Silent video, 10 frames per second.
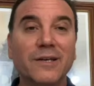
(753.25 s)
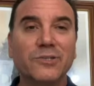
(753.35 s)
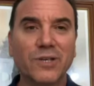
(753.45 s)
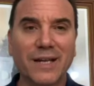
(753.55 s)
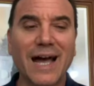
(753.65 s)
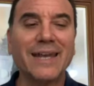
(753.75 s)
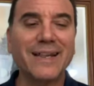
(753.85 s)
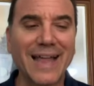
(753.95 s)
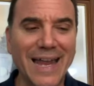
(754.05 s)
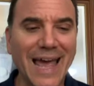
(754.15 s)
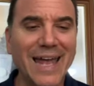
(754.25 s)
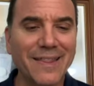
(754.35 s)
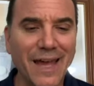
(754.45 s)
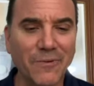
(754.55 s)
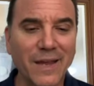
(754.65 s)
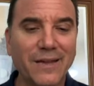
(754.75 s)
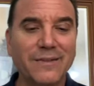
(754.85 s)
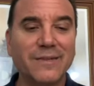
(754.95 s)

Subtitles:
Should have gotten a lot out of that race.